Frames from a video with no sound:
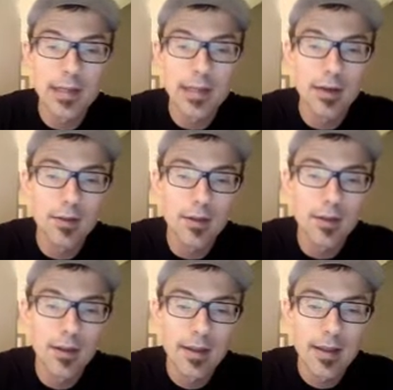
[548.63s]
character,
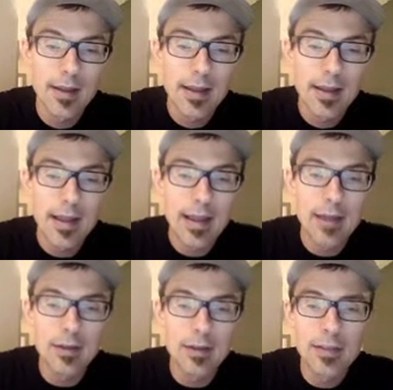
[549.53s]

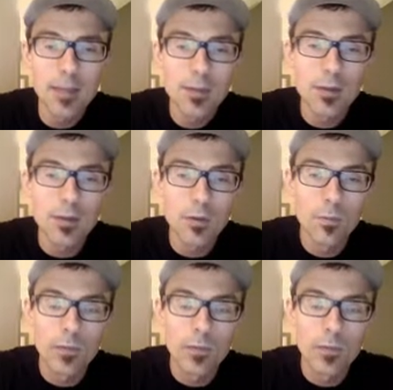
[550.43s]
and it's up to you.